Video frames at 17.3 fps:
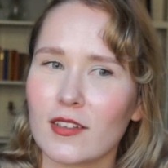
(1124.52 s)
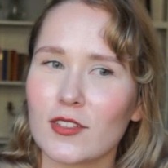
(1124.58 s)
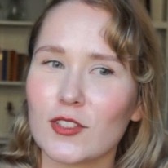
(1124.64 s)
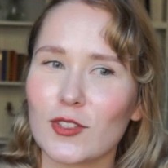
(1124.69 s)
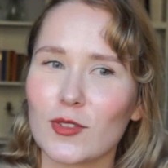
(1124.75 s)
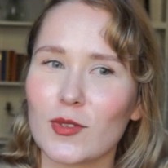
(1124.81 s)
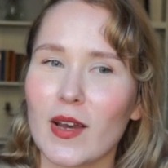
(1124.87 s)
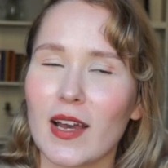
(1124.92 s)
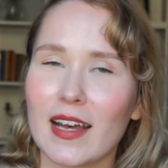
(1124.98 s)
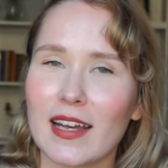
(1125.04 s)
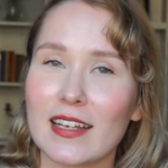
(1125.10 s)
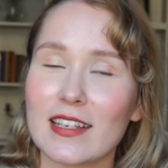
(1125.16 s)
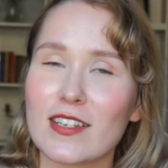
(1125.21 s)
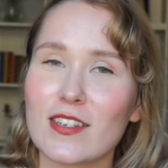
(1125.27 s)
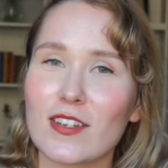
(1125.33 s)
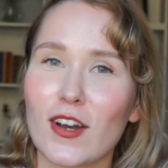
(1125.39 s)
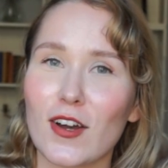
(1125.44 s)
Do
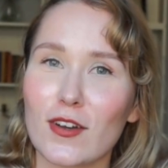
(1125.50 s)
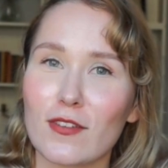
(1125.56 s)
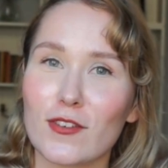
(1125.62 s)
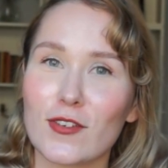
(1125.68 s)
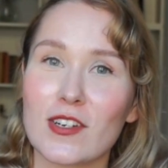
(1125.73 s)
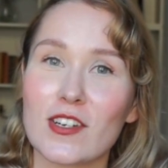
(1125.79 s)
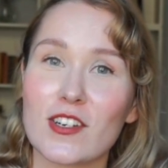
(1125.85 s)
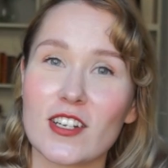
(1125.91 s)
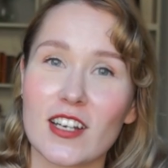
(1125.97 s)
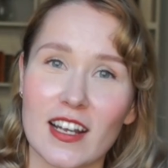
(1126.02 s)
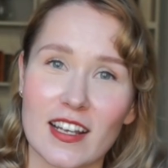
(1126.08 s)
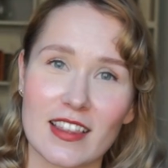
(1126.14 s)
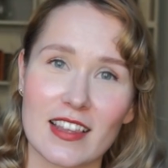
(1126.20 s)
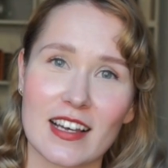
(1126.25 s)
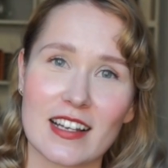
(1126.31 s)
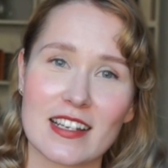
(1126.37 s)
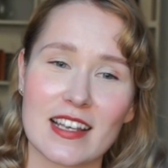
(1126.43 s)
head over and
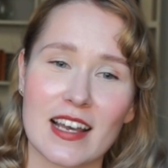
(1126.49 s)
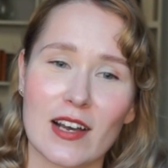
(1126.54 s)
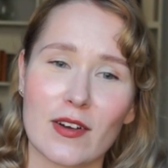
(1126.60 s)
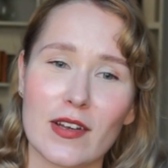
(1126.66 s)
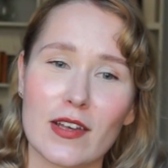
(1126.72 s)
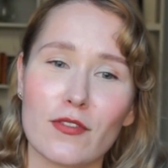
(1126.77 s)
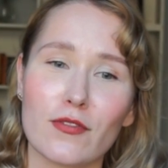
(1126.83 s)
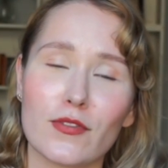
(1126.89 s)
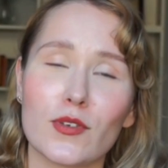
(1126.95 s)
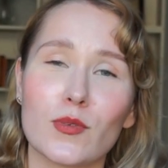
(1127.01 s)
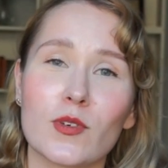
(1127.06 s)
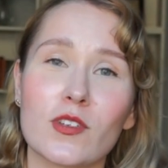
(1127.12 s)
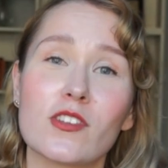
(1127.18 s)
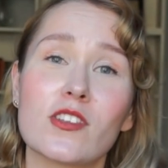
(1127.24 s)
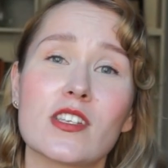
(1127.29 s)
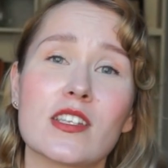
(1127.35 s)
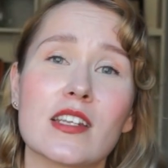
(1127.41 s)
check that out if you
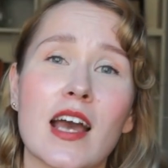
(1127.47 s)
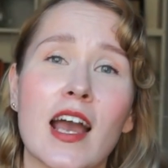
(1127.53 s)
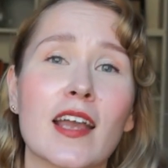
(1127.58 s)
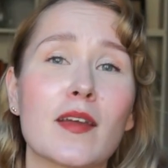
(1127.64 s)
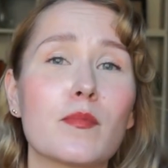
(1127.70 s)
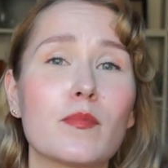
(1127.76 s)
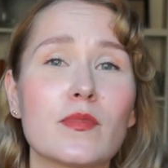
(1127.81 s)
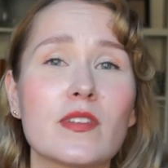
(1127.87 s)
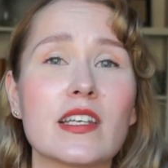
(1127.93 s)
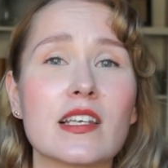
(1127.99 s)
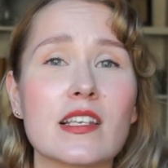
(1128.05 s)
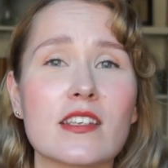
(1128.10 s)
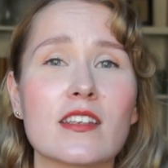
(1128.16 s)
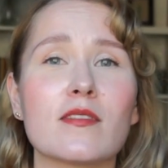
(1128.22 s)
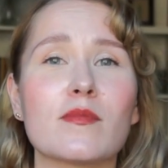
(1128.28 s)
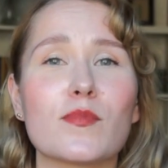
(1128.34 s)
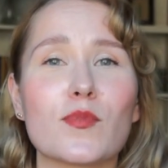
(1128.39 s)
want to snag
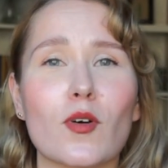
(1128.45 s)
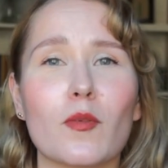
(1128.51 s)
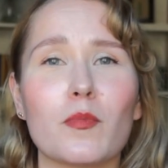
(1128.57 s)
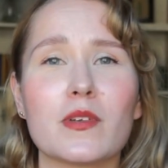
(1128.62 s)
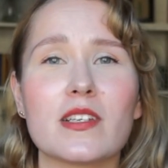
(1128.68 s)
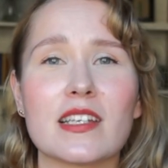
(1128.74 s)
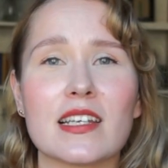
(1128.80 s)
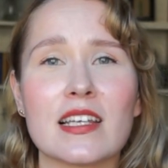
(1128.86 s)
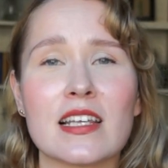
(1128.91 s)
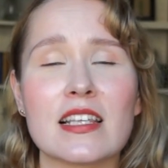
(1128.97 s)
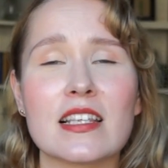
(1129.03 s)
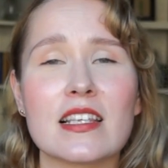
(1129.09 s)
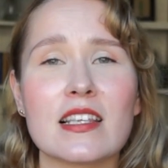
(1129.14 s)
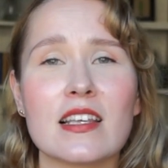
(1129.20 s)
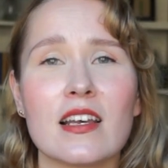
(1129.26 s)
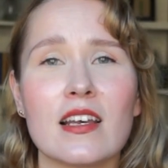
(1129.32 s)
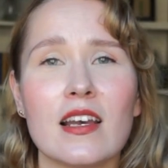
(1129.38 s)
decent
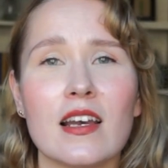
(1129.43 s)
properties.